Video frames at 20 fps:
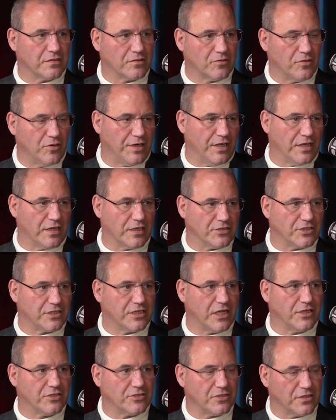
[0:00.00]
Cornell
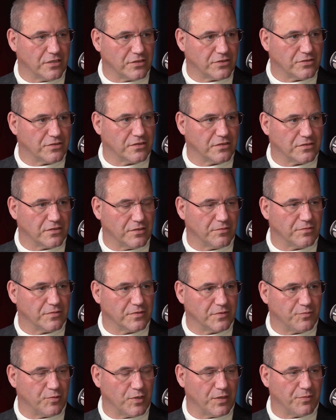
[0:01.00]
education, it's
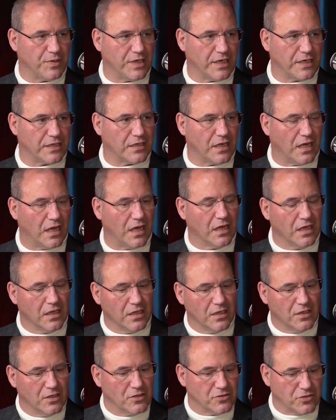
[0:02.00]
pretty big.
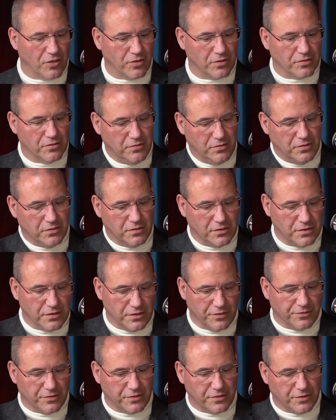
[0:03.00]
So
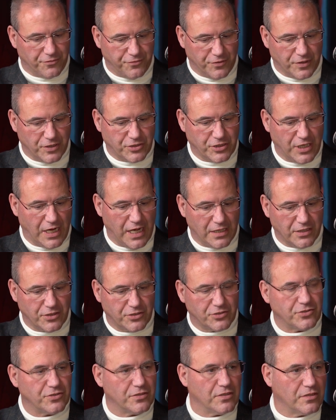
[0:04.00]
you finished
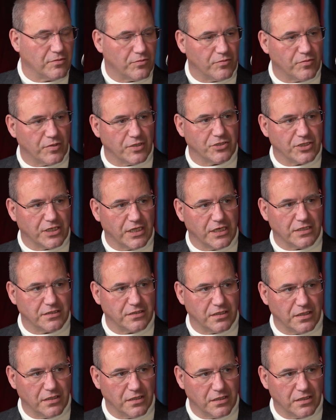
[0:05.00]
college. What did you get into?